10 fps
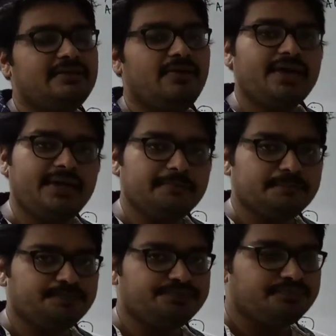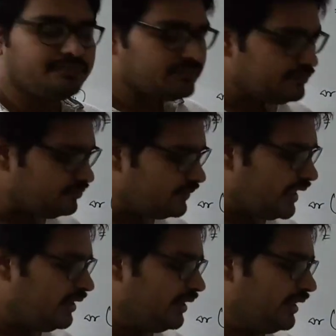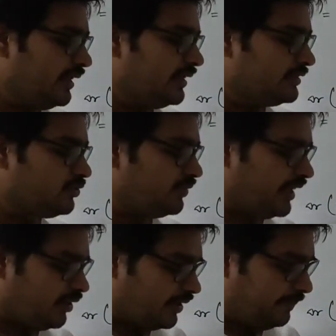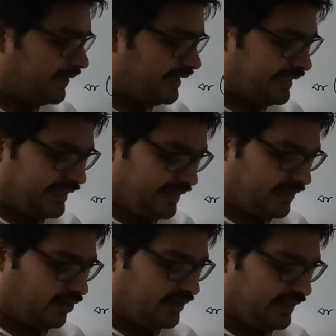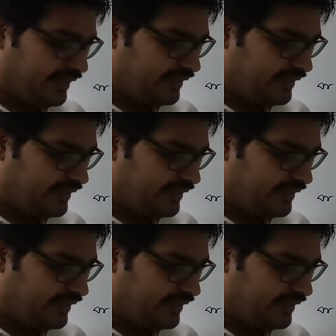Okay. So we are completing here only